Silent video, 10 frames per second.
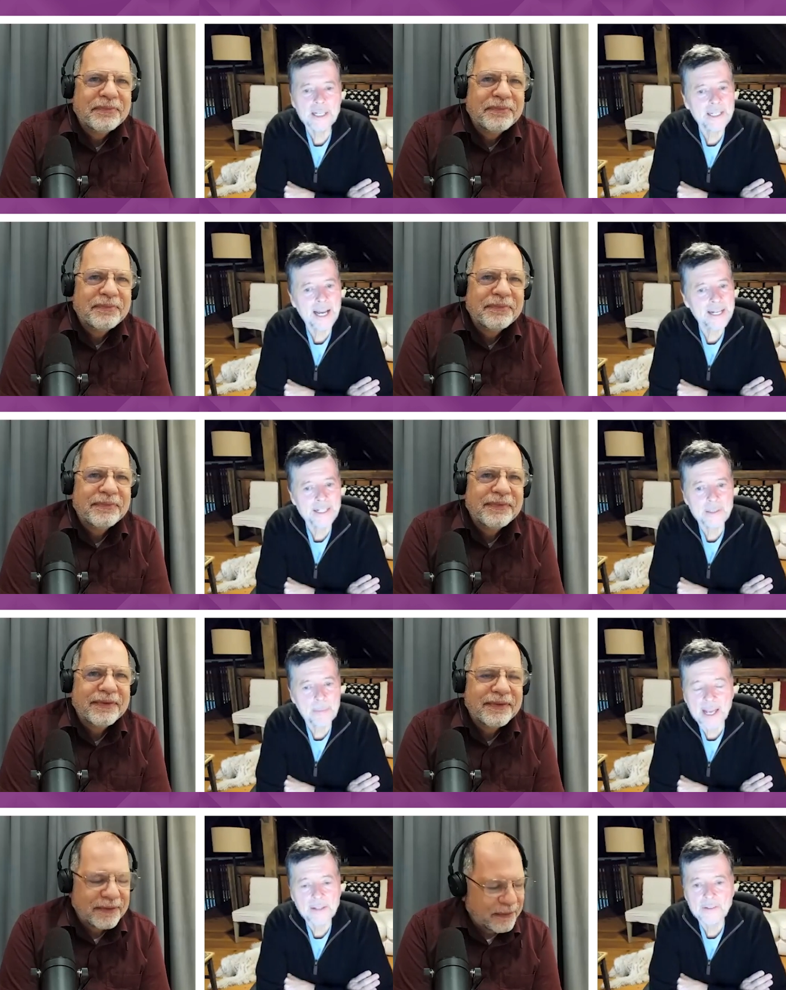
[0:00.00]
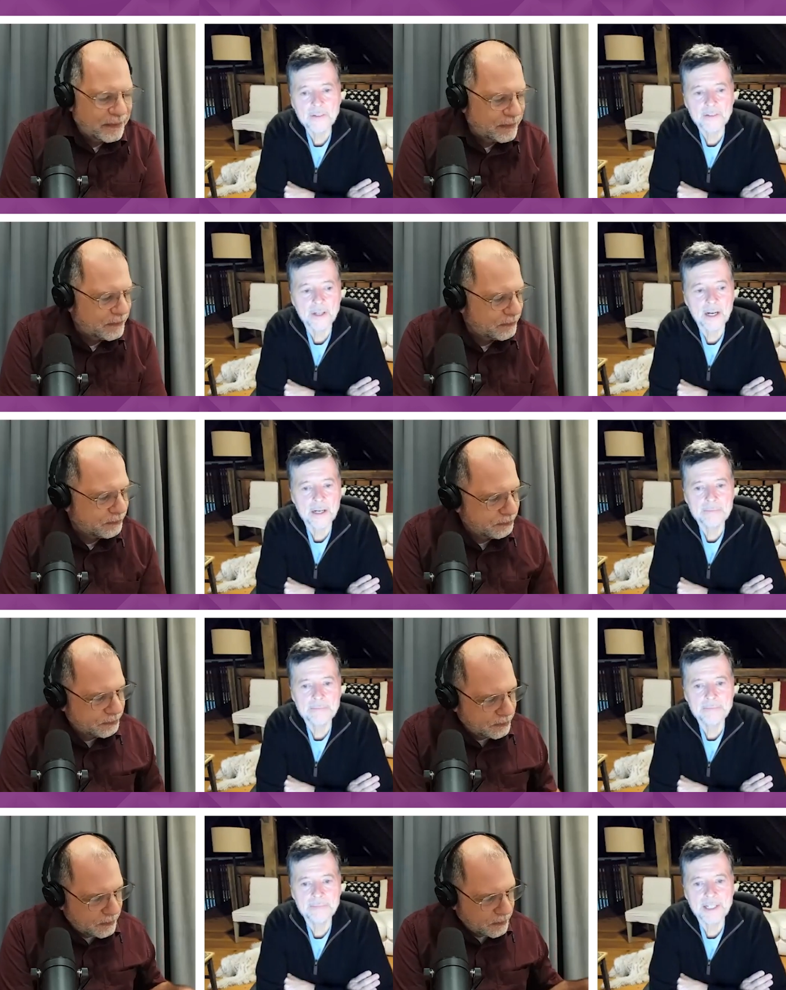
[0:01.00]
Speaker 1: it kind of depends.
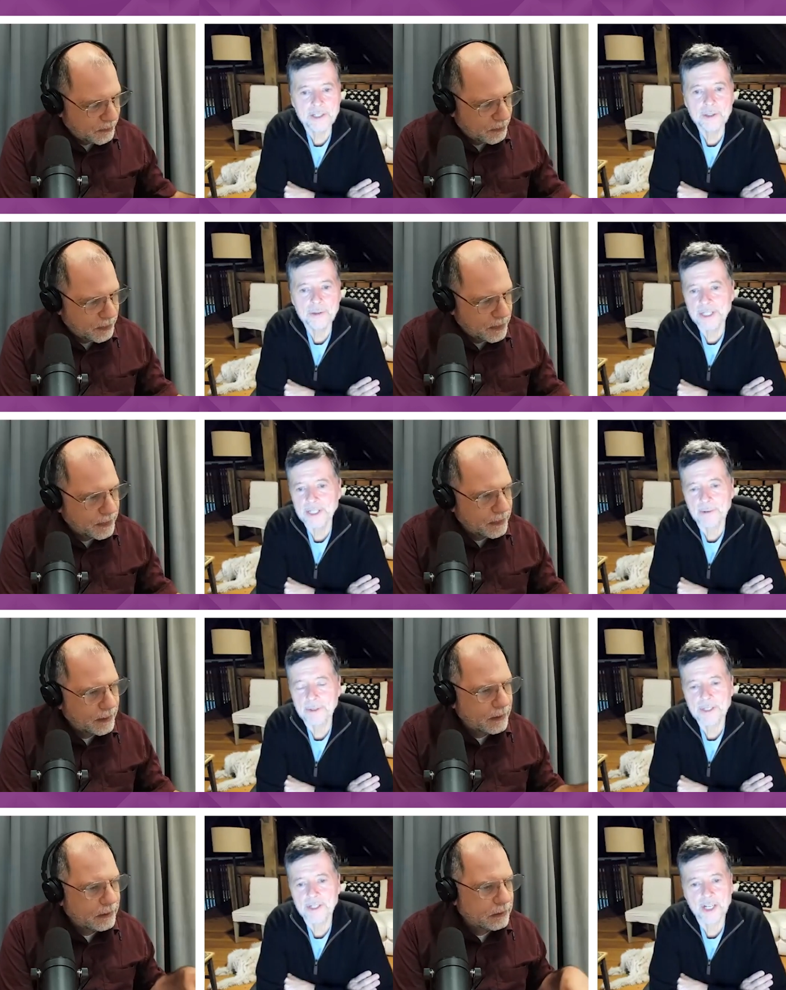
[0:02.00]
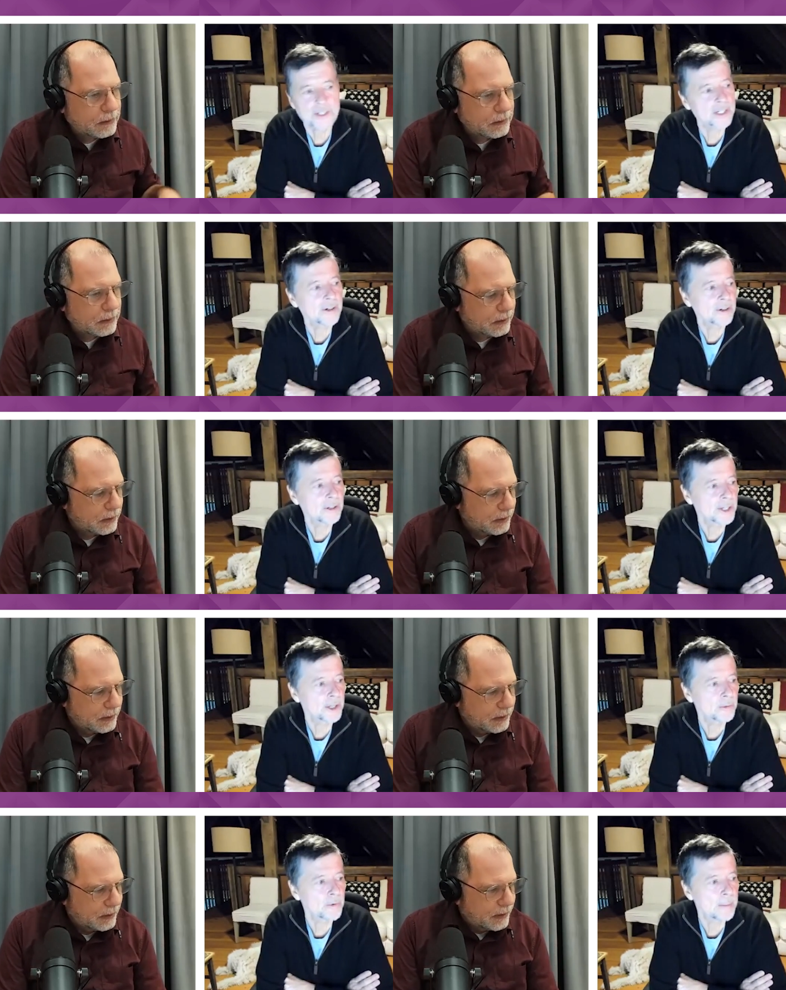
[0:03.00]
They do, as I was suggesting
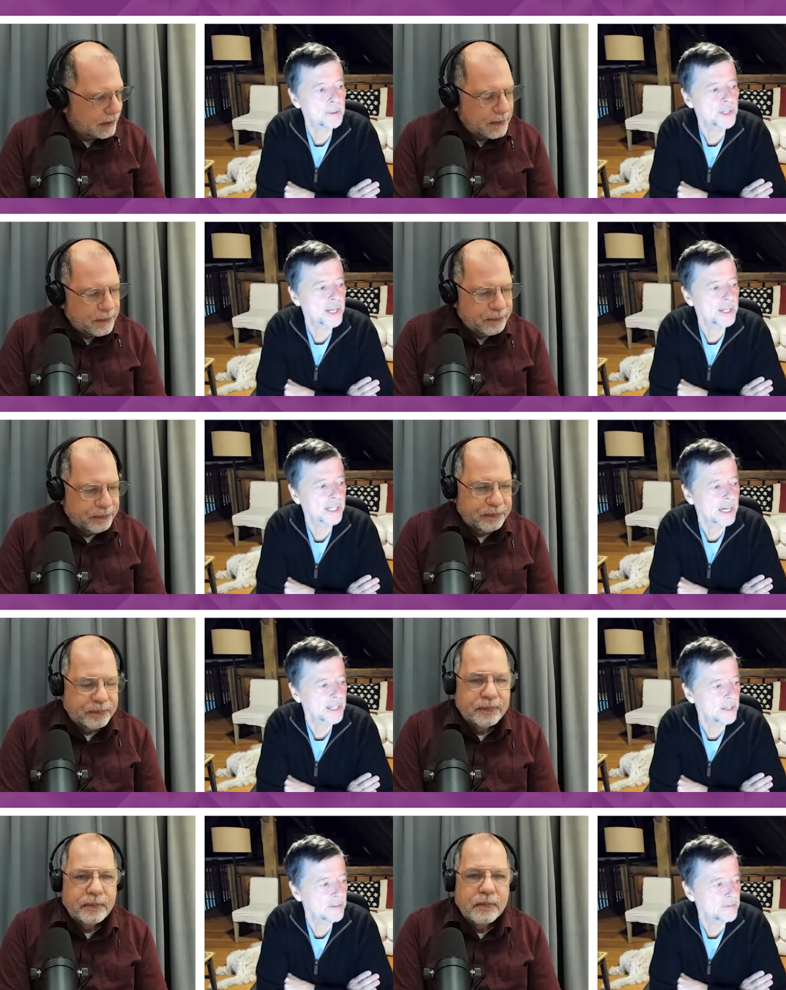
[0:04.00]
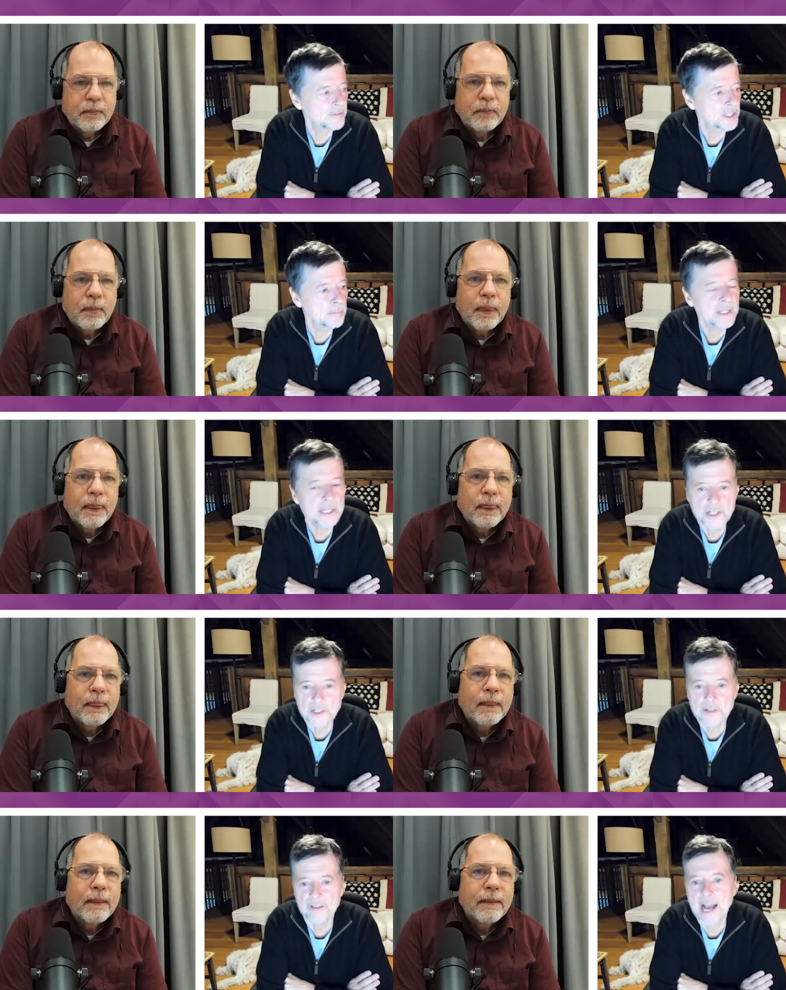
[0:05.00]
earlier, represent a kind of
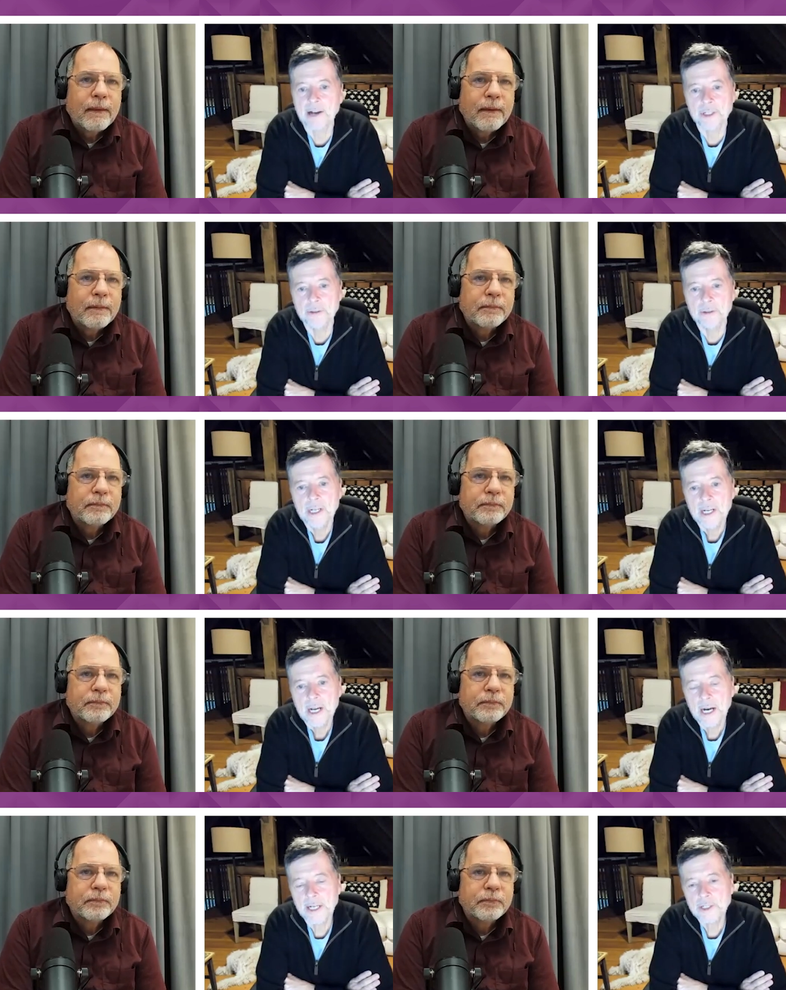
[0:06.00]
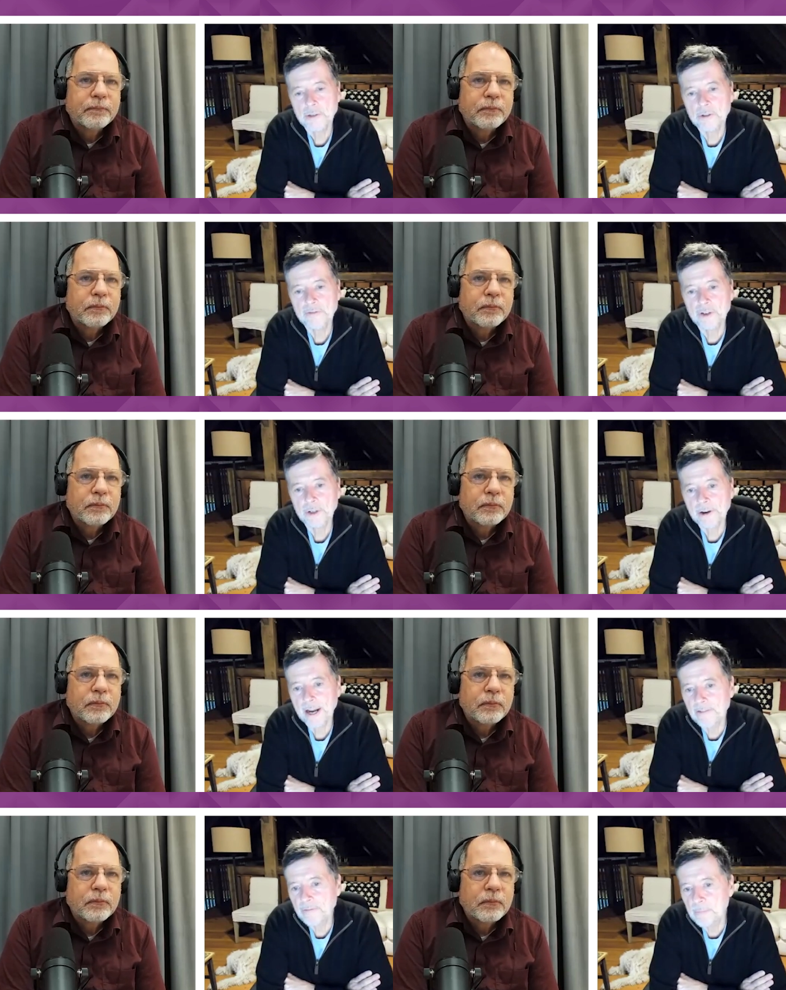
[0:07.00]
diminished value to a
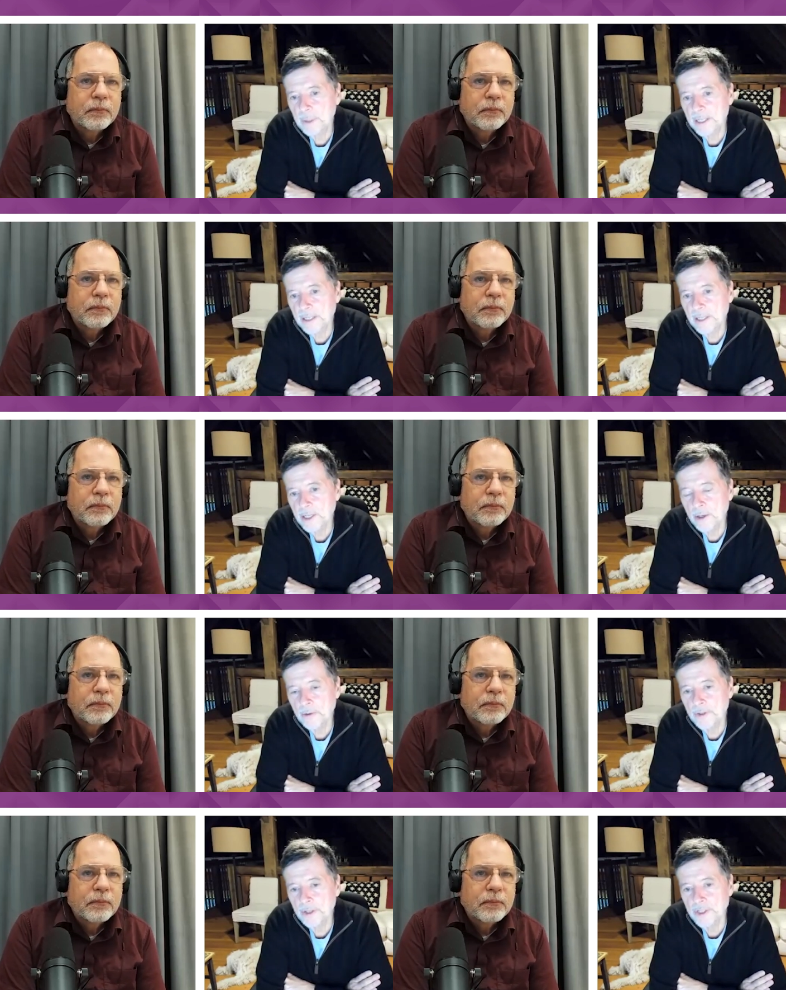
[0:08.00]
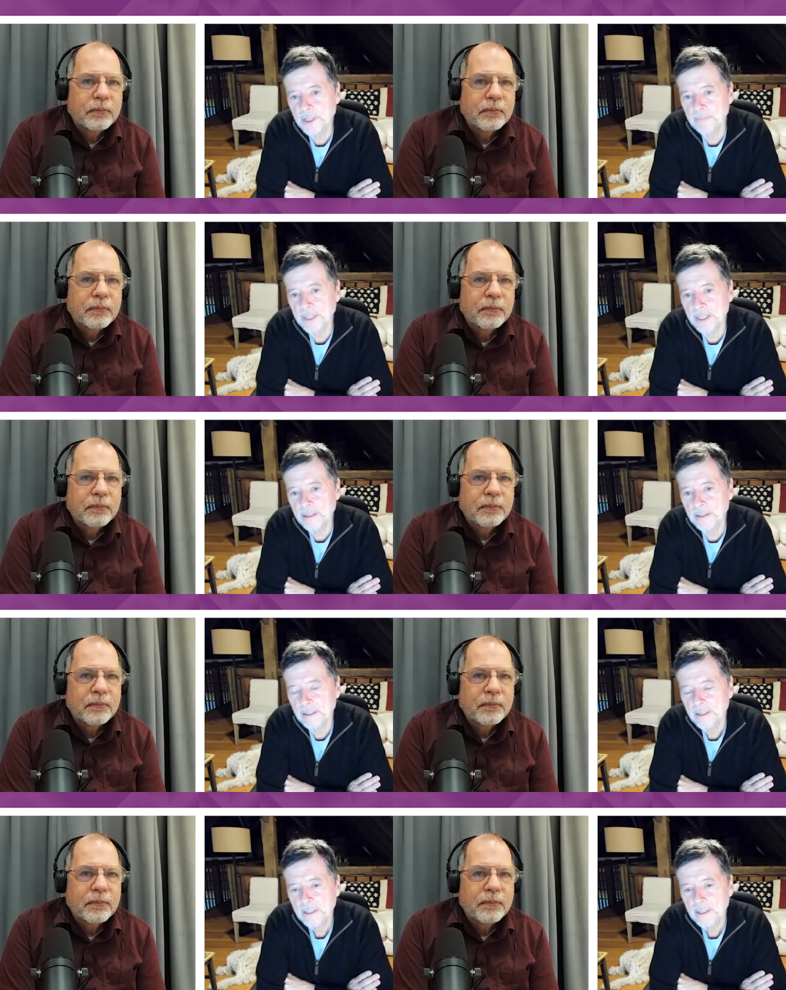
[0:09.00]
photograph. But, you know, there's something